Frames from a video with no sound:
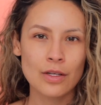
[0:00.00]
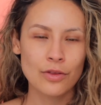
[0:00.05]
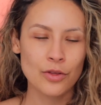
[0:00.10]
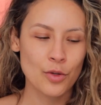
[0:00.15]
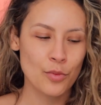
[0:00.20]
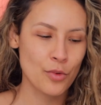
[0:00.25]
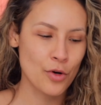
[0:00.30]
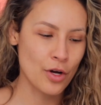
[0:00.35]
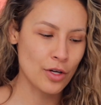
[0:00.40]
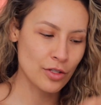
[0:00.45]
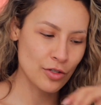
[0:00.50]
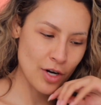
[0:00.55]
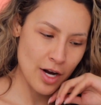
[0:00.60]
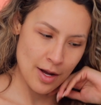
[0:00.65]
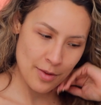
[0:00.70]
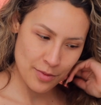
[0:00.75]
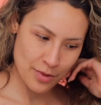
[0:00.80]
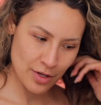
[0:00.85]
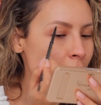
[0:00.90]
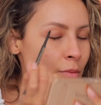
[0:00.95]
their bra
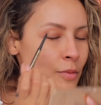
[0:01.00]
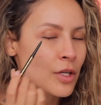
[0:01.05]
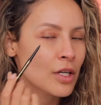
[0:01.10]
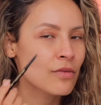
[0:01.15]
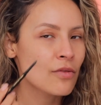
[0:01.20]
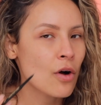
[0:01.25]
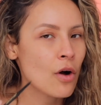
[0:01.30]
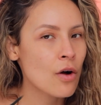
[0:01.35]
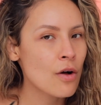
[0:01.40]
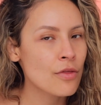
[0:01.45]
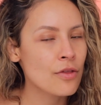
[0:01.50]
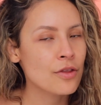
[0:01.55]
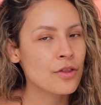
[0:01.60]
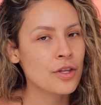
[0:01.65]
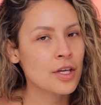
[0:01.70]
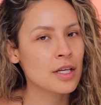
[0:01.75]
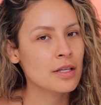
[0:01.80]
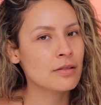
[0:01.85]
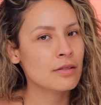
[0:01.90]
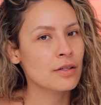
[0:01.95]
strap. I mean, of all the
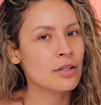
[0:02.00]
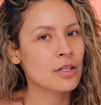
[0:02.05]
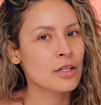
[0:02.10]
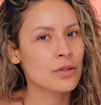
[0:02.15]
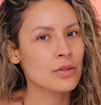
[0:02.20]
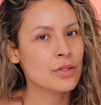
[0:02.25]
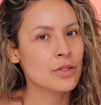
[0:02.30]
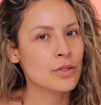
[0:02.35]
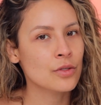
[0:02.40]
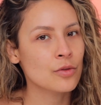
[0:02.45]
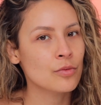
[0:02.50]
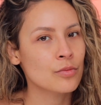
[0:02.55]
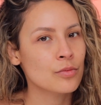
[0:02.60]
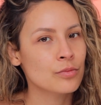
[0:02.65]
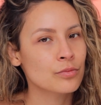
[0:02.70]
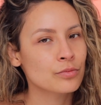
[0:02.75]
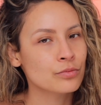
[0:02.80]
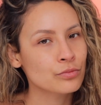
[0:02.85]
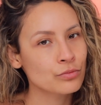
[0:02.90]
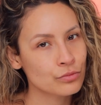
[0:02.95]
things on YouTube,
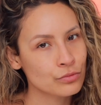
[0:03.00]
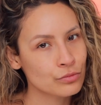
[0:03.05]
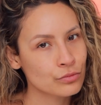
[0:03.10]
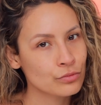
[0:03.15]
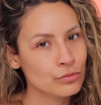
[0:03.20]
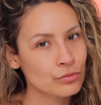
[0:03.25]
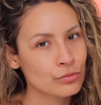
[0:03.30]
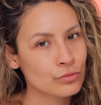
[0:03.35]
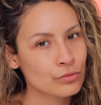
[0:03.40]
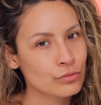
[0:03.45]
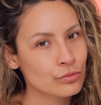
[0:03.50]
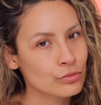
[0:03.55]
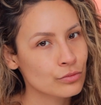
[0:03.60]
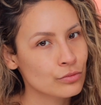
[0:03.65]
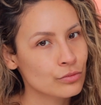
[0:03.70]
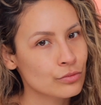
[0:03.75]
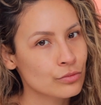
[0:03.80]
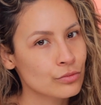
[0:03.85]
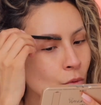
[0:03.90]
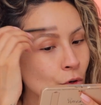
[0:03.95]

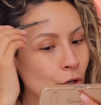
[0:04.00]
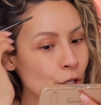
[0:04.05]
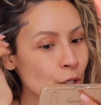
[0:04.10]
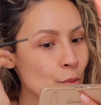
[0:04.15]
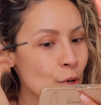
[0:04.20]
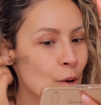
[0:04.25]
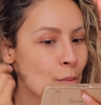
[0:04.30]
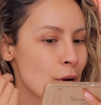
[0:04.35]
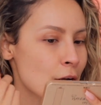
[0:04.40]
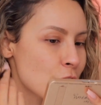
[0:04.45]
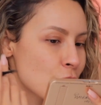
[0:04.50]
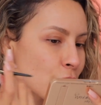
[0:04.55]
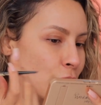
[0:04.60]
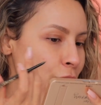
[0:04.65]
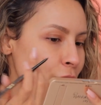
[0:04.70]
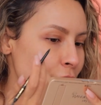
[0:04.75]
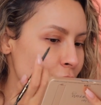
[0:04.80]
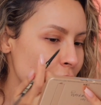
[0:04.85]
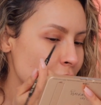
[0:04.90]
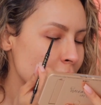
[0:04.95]
worry about my
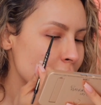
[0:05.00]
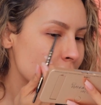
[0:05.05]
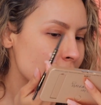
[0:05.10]
shoulder, you